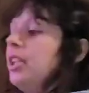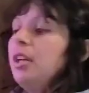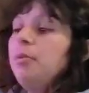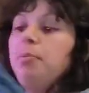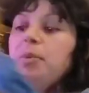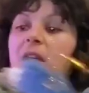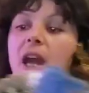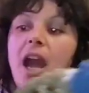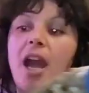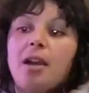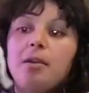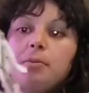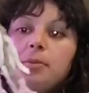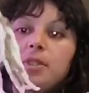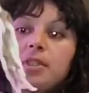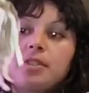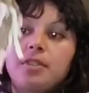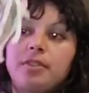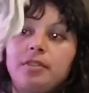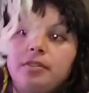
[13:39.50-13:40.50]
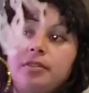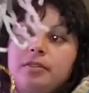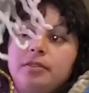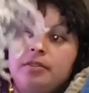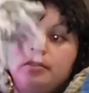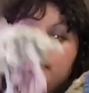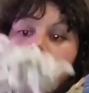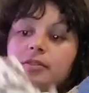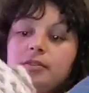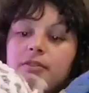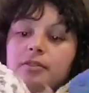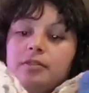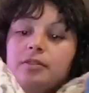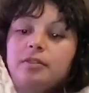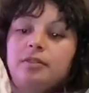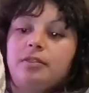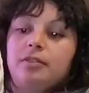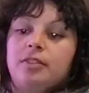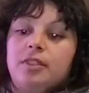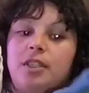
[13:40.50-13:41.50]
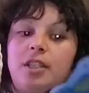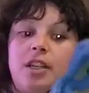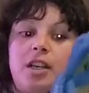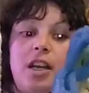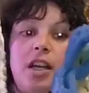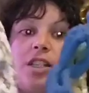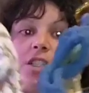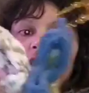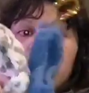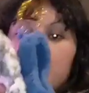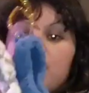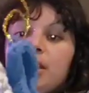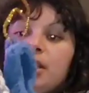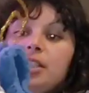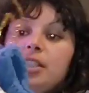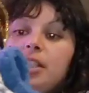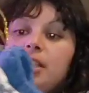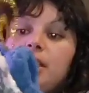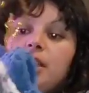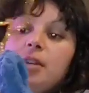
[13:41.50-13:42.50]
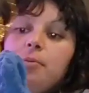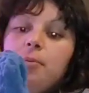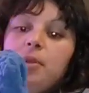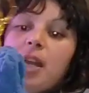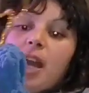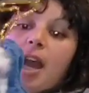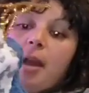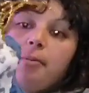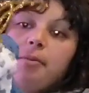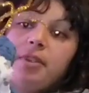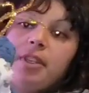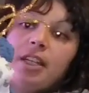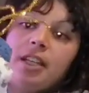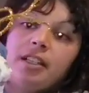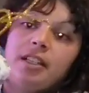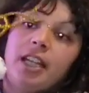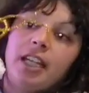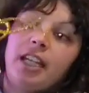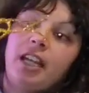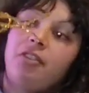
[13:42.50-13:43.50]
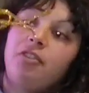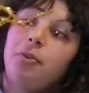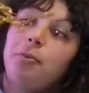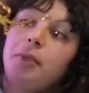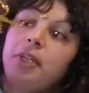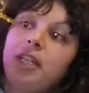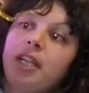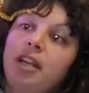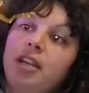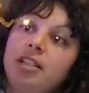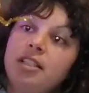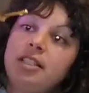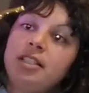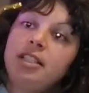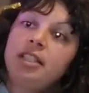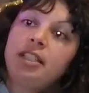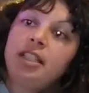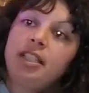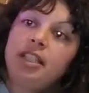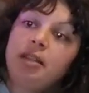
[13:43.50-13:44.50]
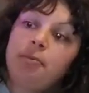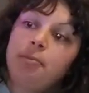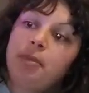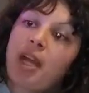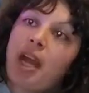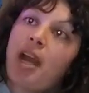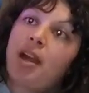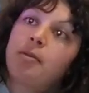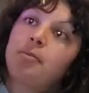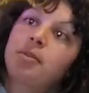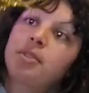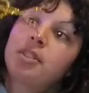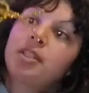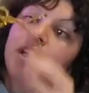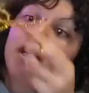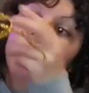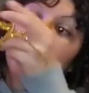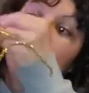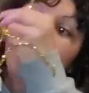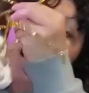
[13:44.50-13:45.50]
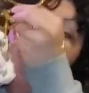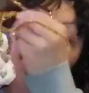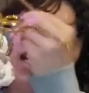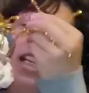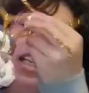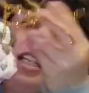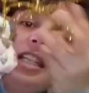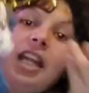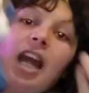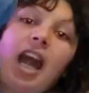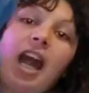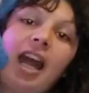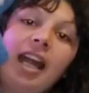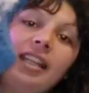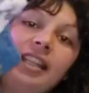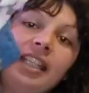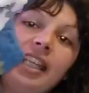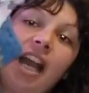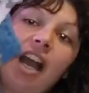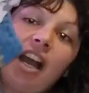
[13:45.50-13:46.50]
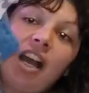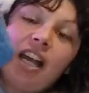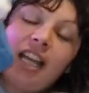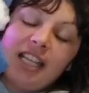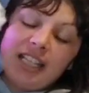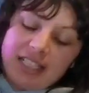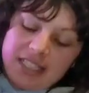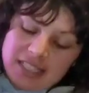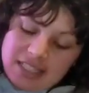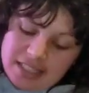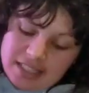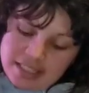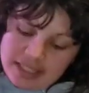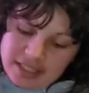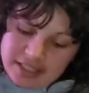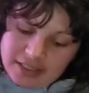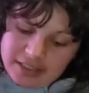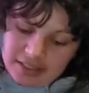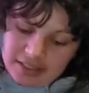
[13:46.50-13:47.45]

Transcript: Yip yaps. I started the yip yap thing like everybody else did the yip yaps. I need to add the eyes.